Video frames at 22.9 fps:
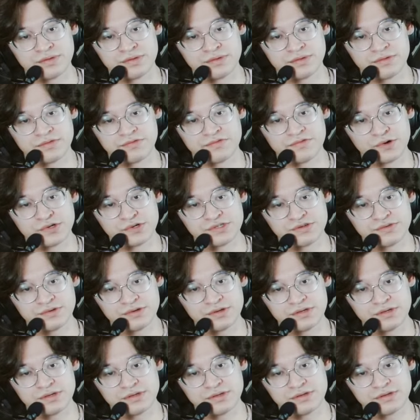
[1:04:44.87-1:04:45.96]
First
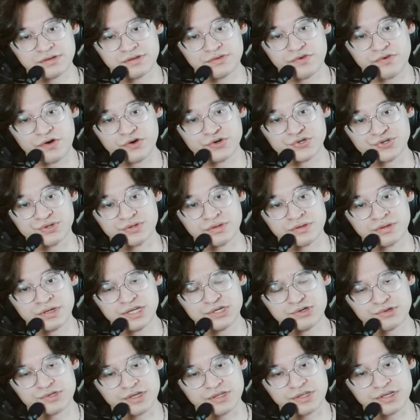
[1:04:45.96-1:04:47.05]
version.
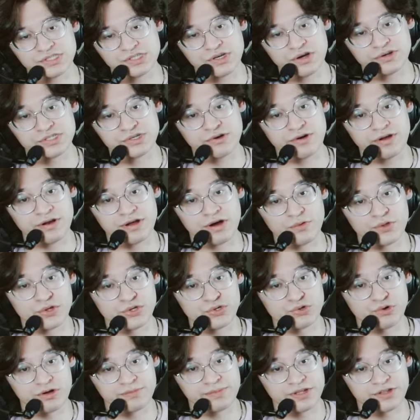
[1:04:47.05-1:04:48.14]
Interesting. This song is great. Oh, the
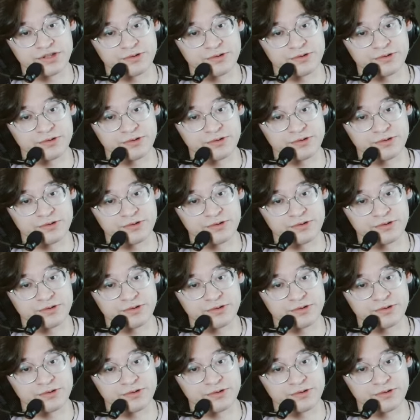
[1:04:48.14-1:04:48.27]
Joy, by the